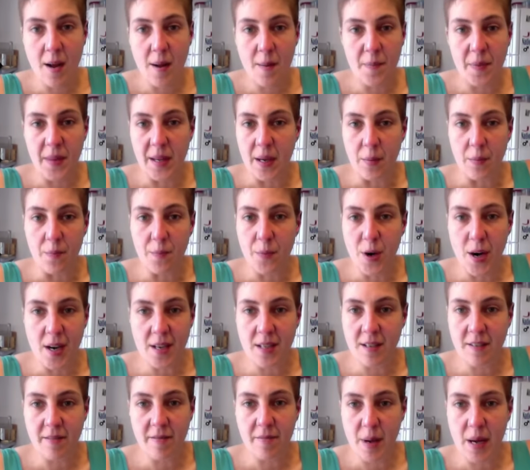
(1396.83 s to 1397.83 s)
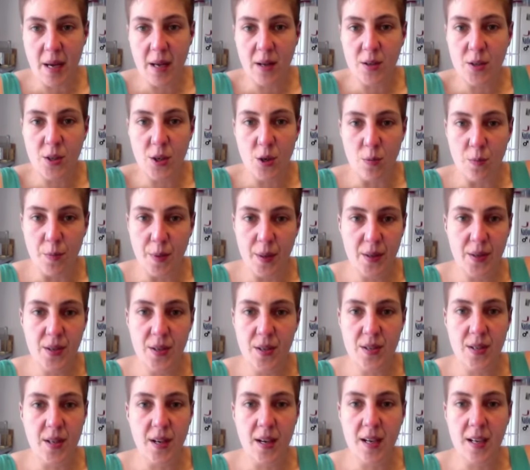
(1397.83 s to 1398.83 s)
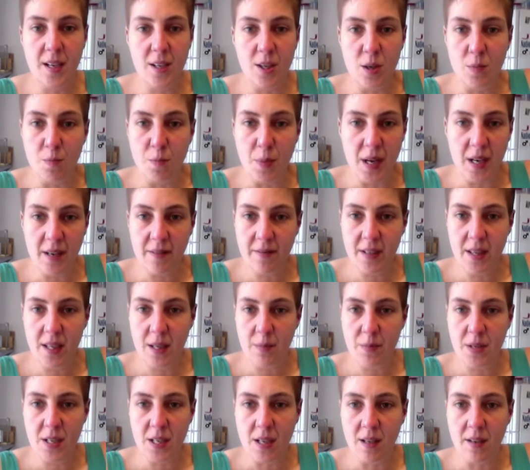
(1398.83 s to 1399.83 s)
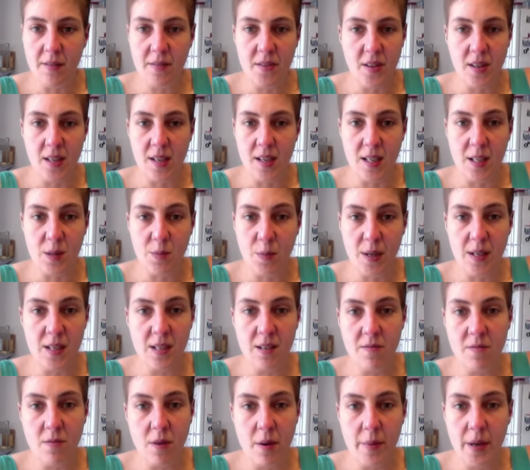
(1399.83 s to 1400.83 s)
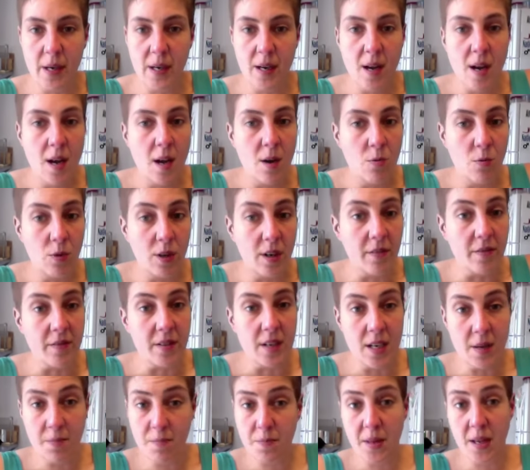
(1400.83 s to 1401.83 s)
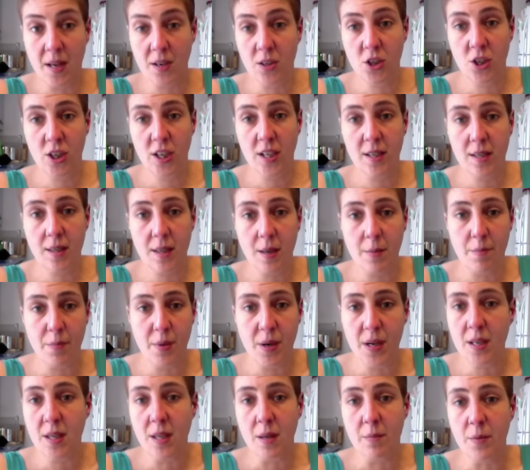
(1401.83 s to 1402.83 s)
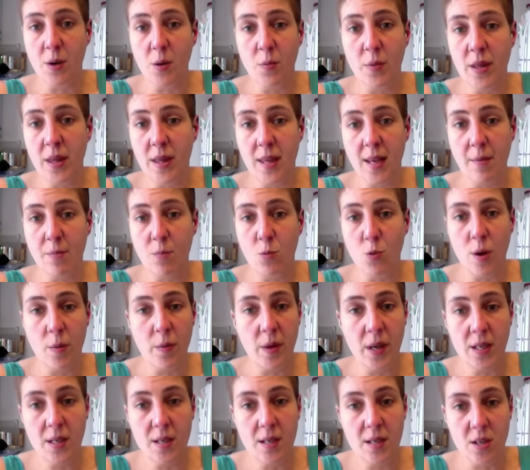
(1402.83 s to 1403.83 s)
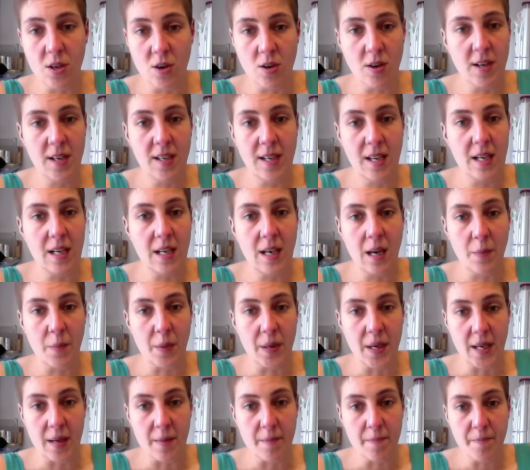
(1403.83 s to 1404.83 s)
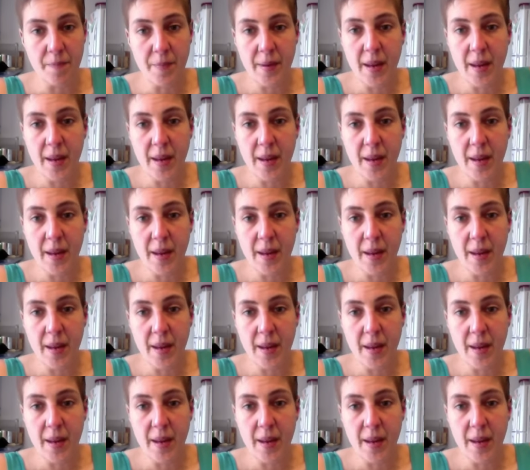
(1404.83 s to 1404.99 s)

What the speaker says: The oppressive males who built society to benefit themselves at the expense of women would have nipped that shit in the bud the moment them women started getting uppity.